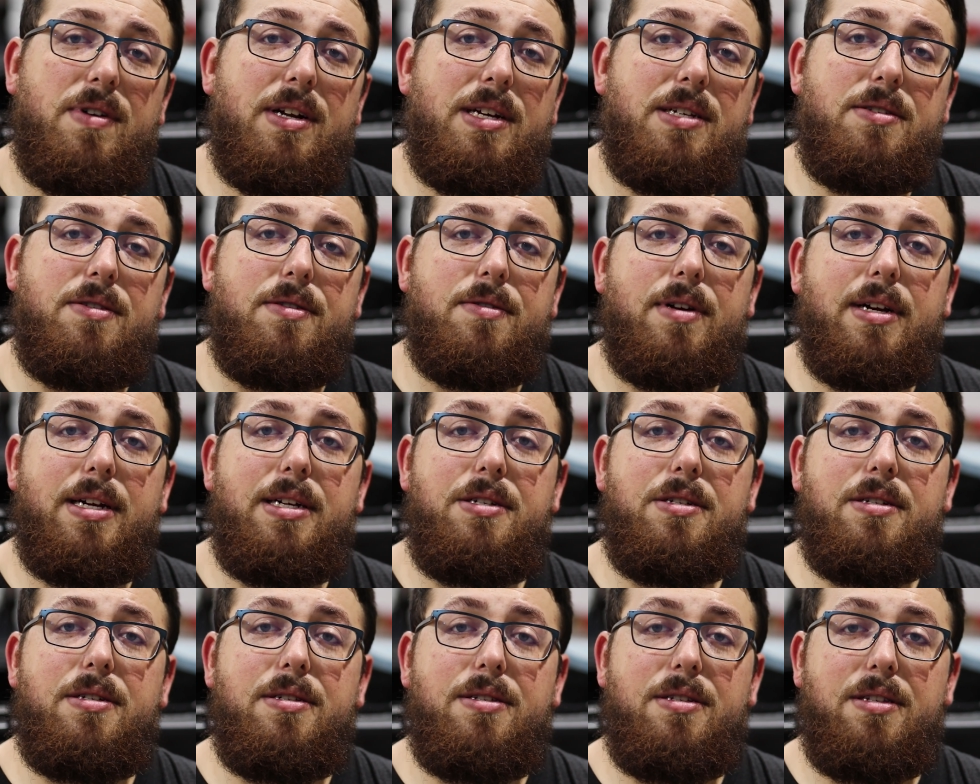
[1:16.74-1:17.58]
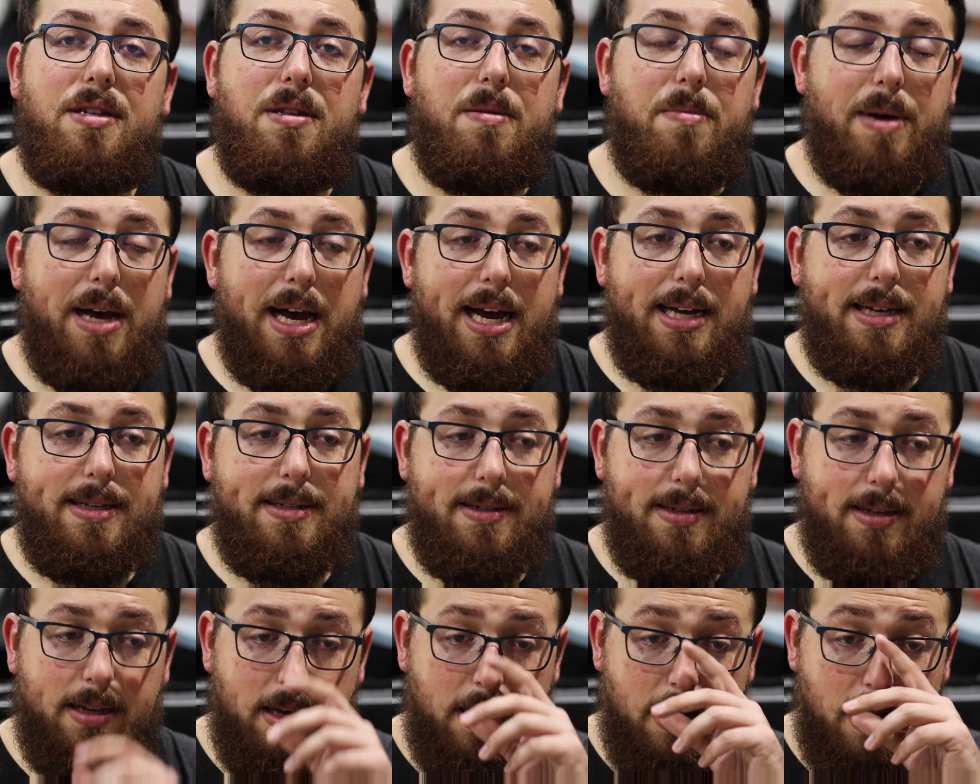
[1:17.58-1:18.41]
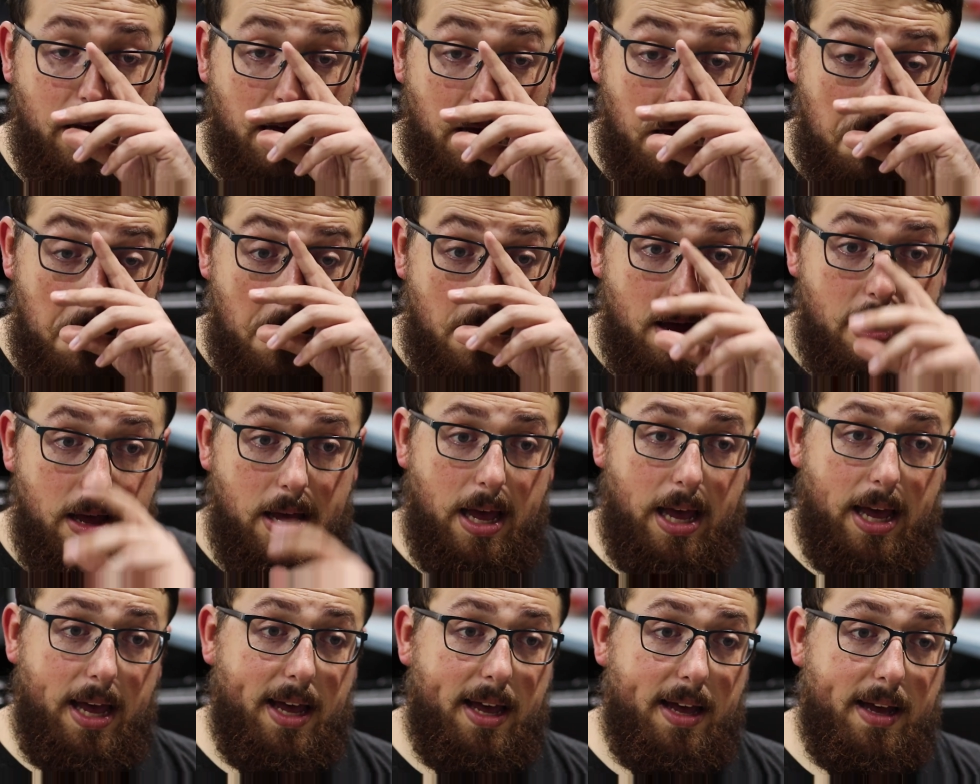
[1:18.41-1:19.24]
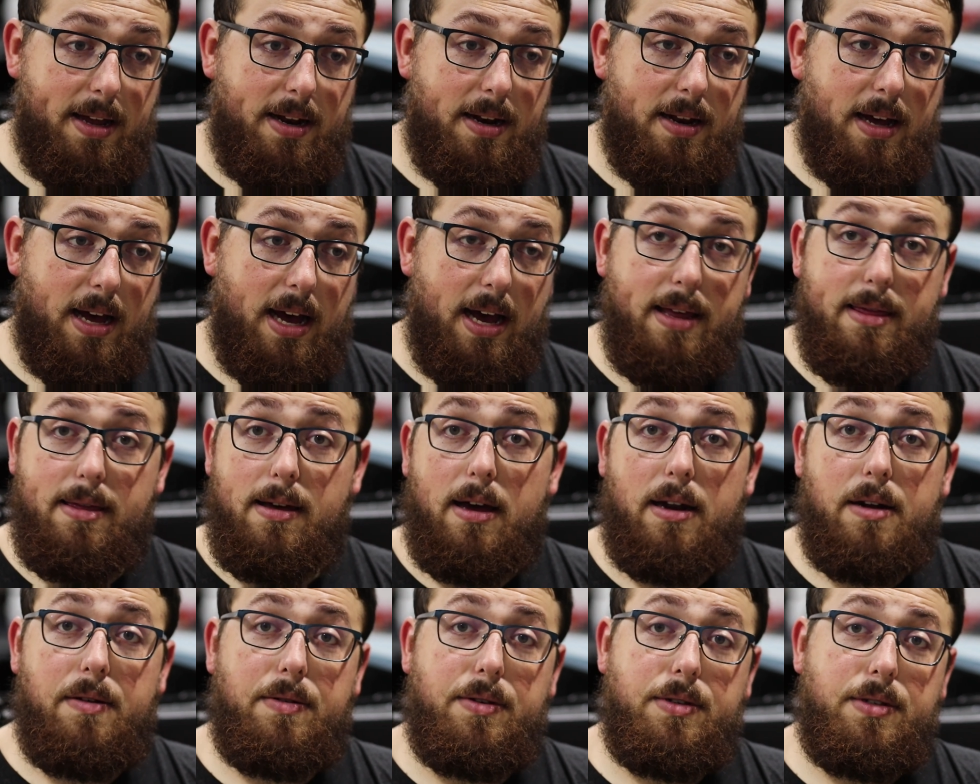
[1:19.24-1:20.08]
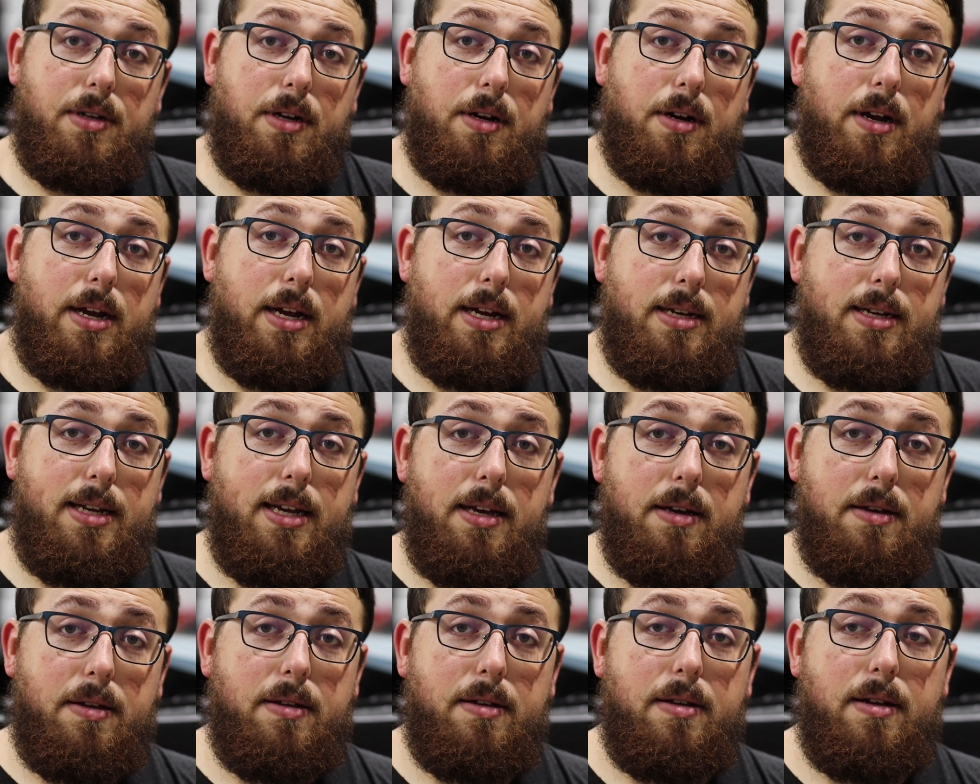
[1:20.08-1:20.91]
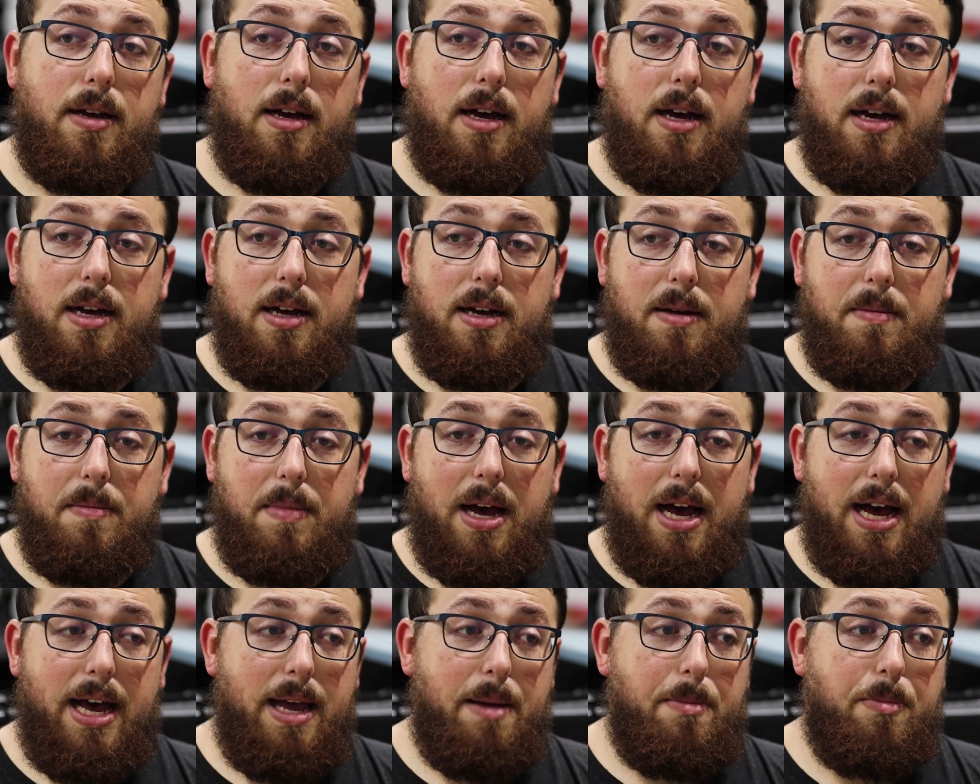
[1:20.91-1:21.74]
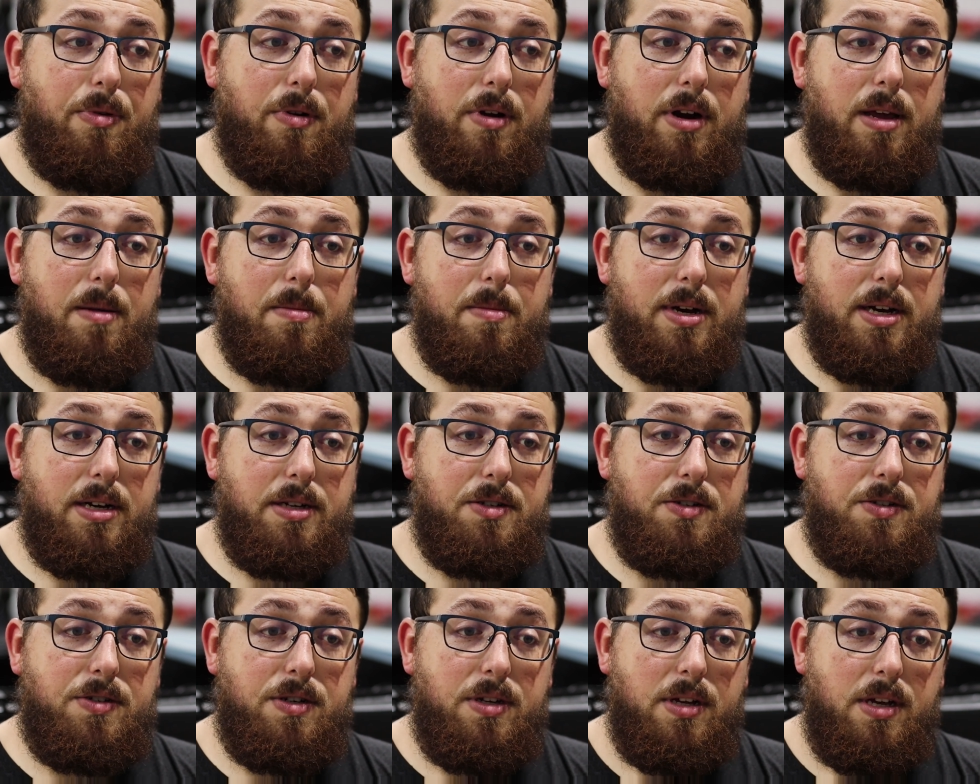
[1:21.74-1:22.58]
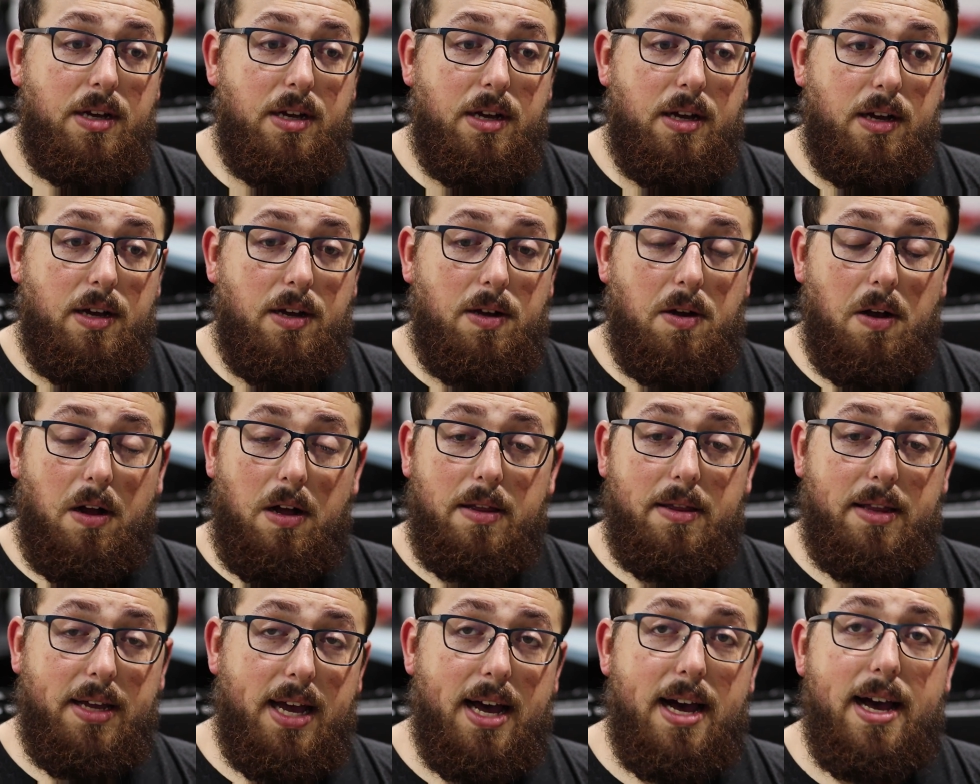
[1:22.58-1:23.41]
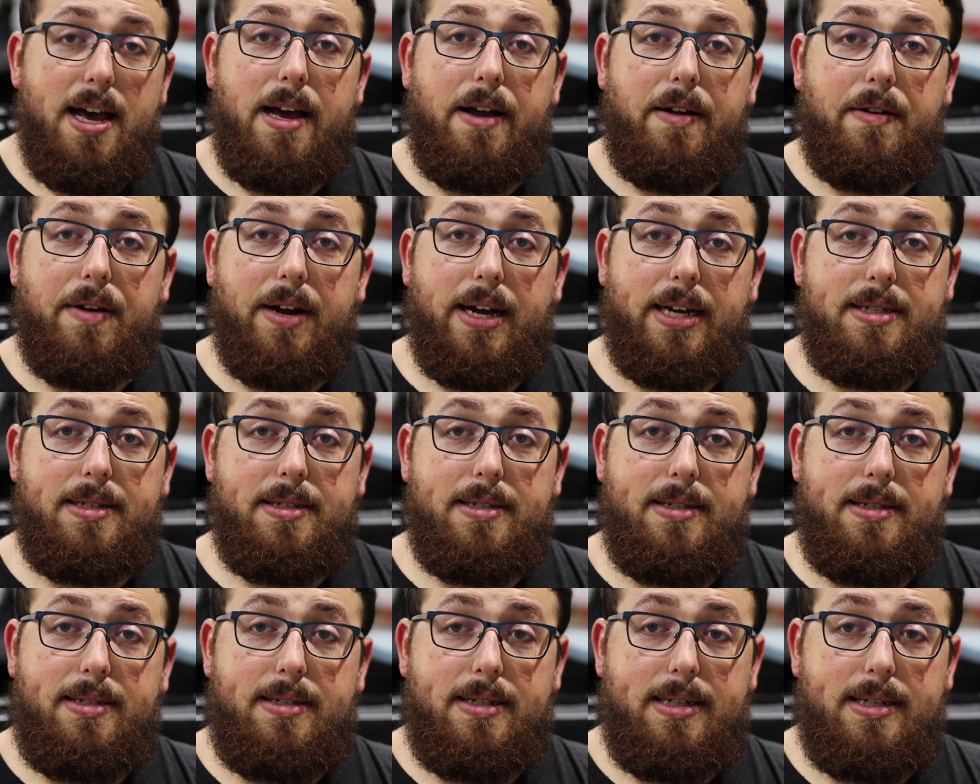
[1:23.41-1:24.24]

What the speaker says: restorations in the past, and I thought it was a great deal. I pretty much called the guy on Craigslist